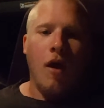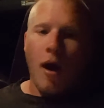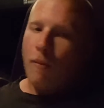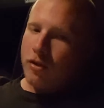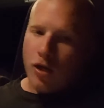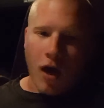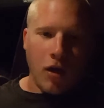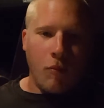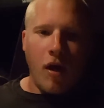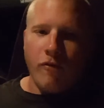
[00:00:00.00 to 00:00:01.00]
I'm not talking
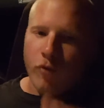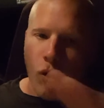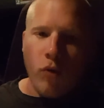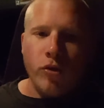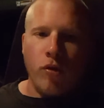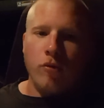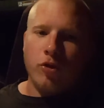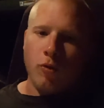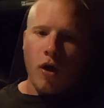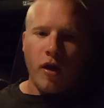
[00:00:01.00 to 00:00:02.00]
about if you own your own
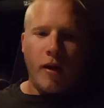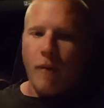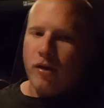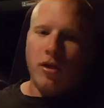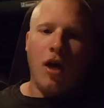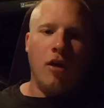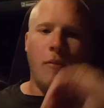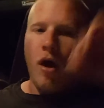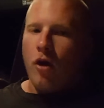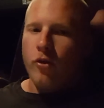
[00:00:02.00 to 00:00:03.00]
truck, and I'm not talking
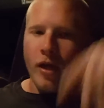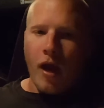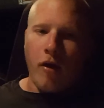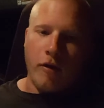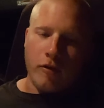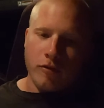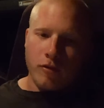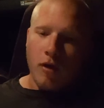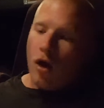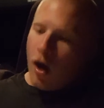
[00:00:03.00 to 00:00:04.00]
about other carriers.
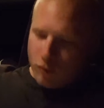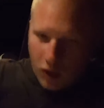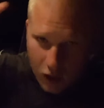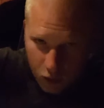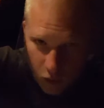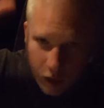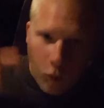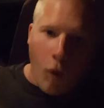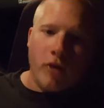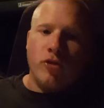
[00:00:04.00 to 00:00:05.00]
I'm talking about in
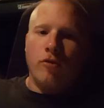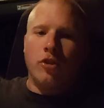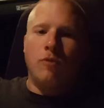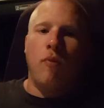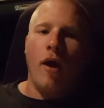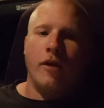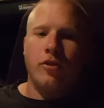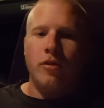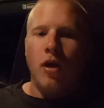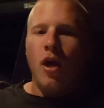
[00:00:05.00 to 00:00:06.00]
Western Express.